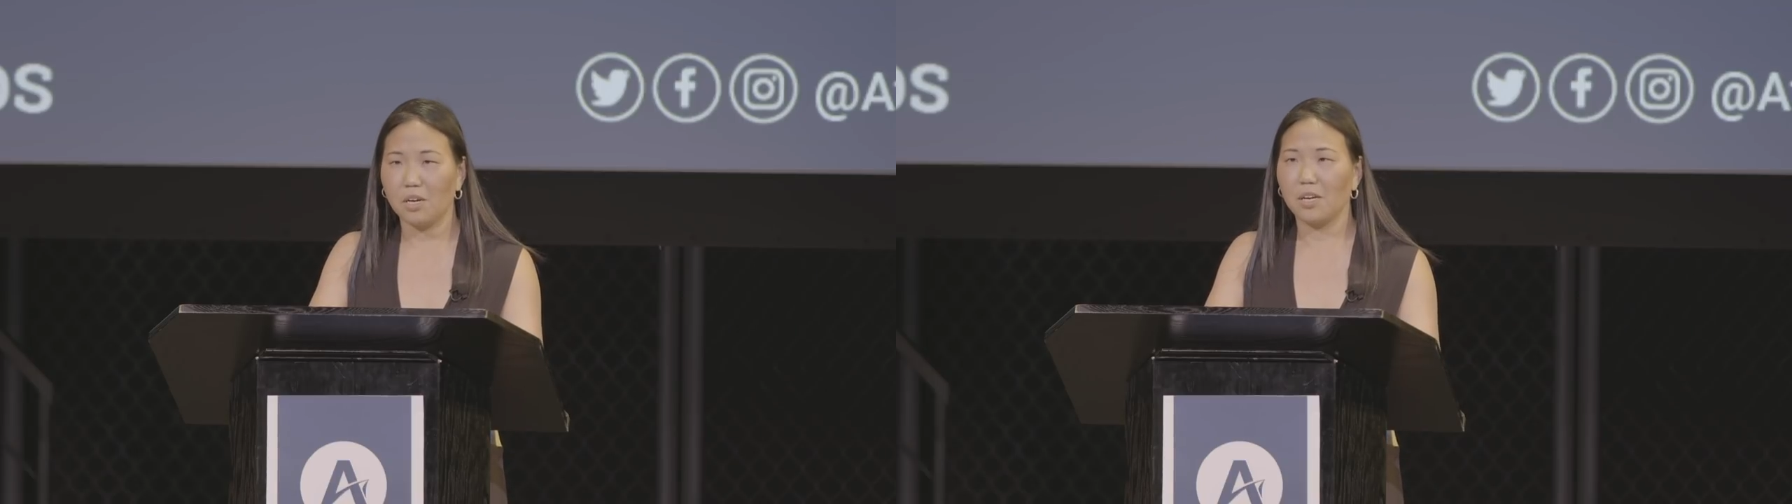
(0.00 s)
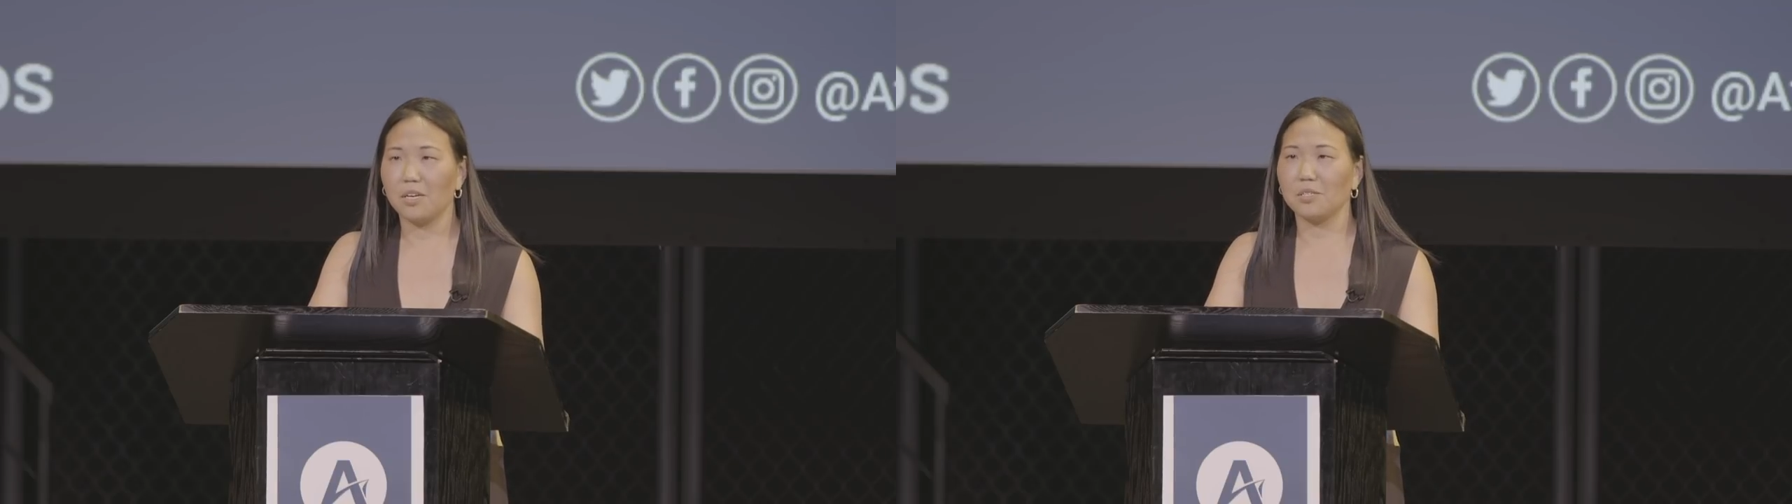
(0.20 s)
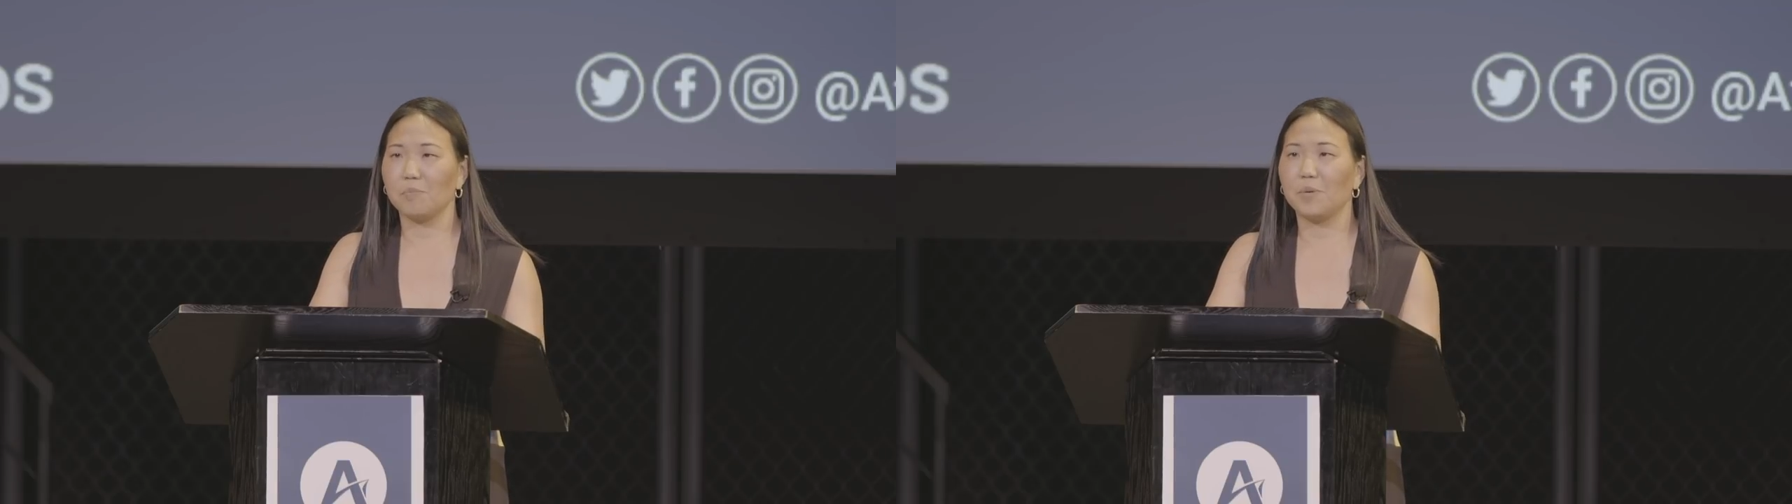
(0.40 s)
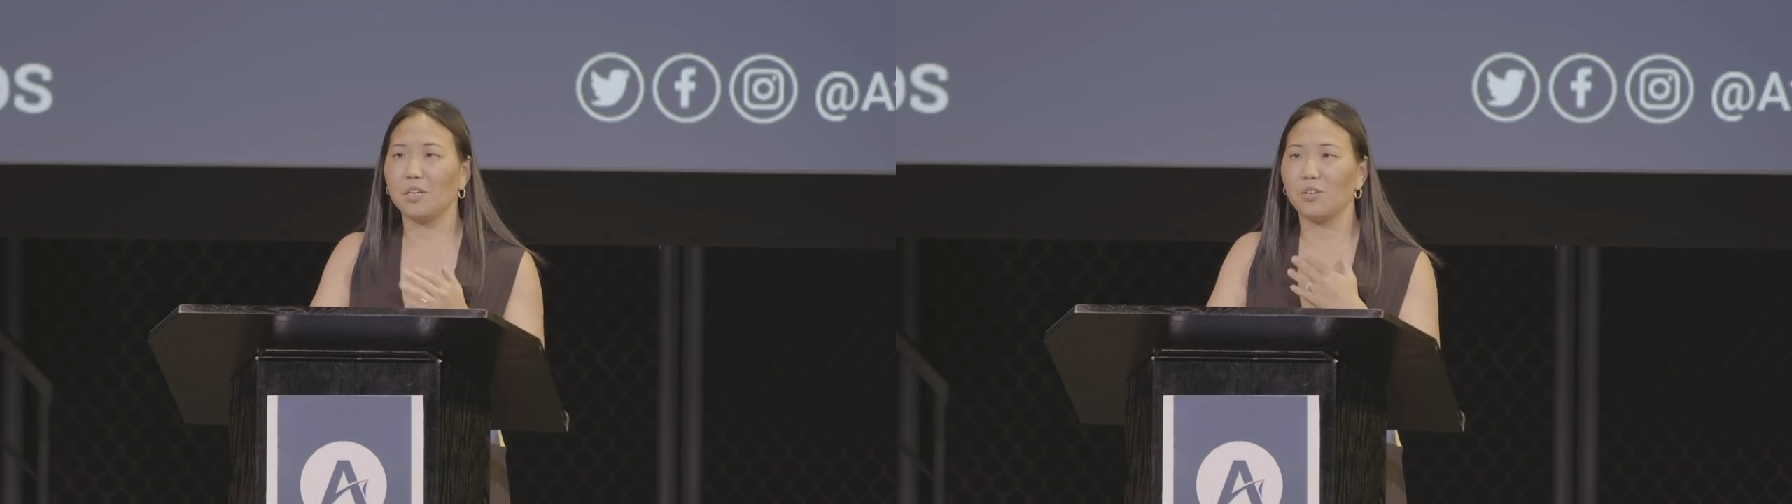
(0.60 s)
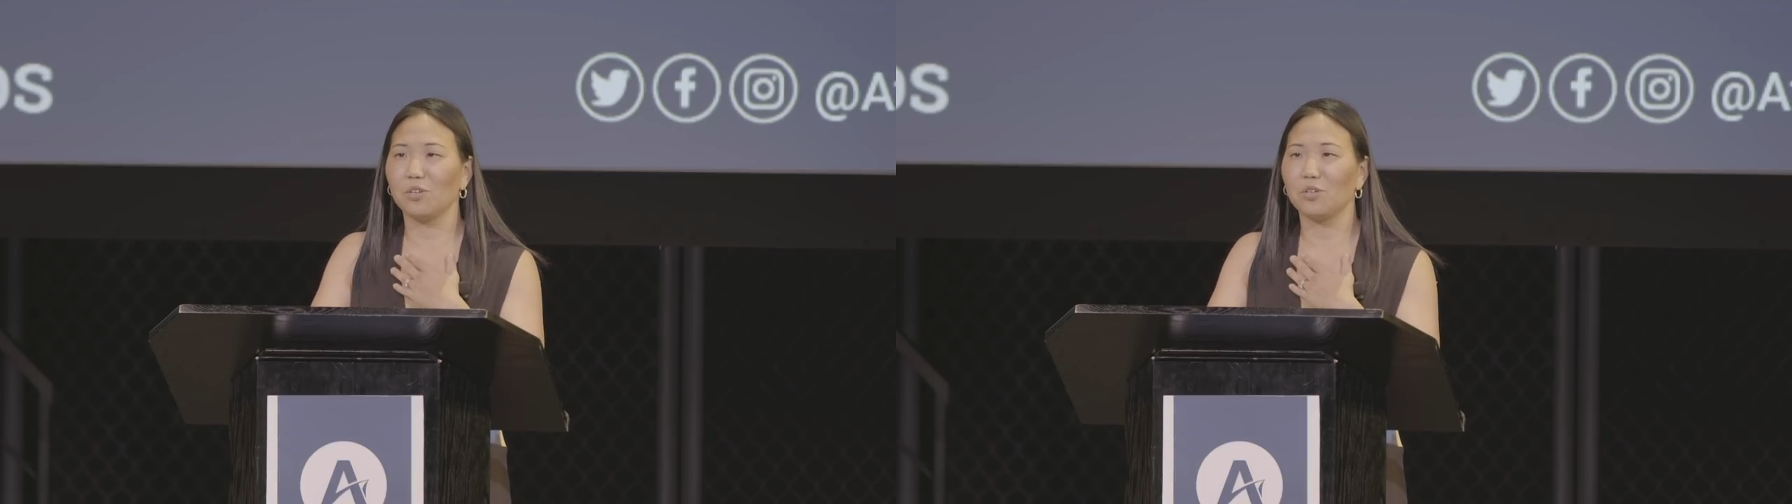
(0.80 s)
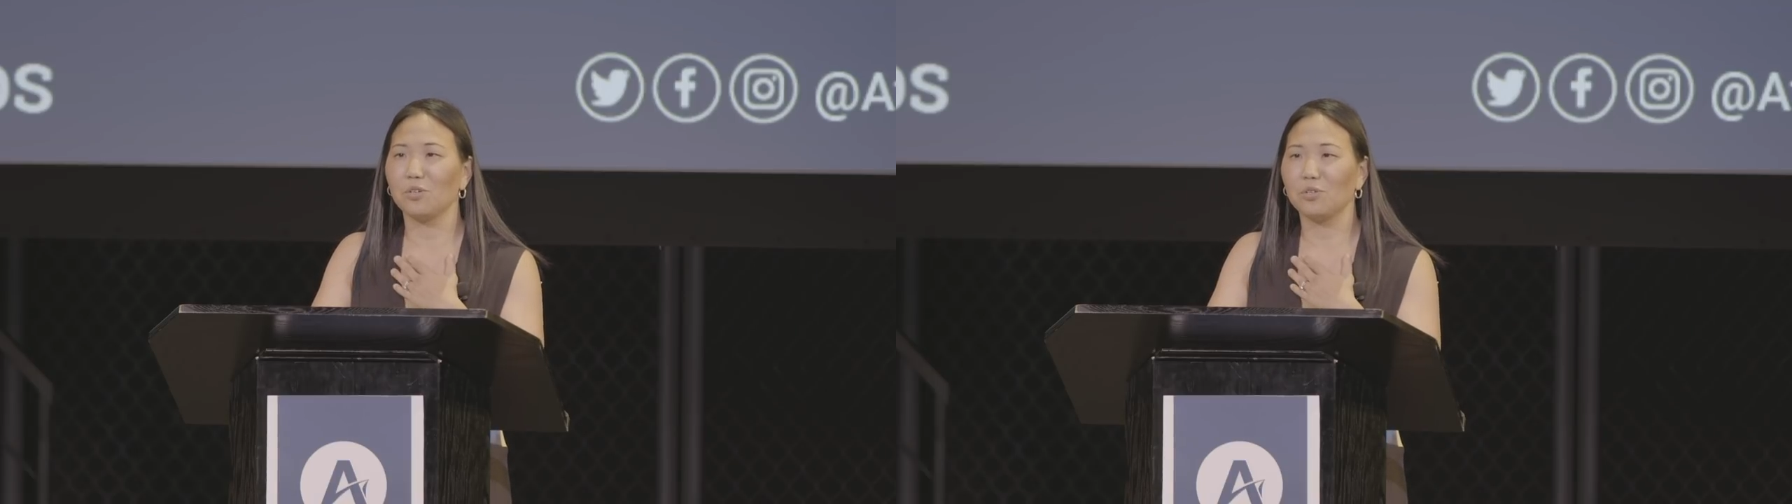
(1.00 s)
it has been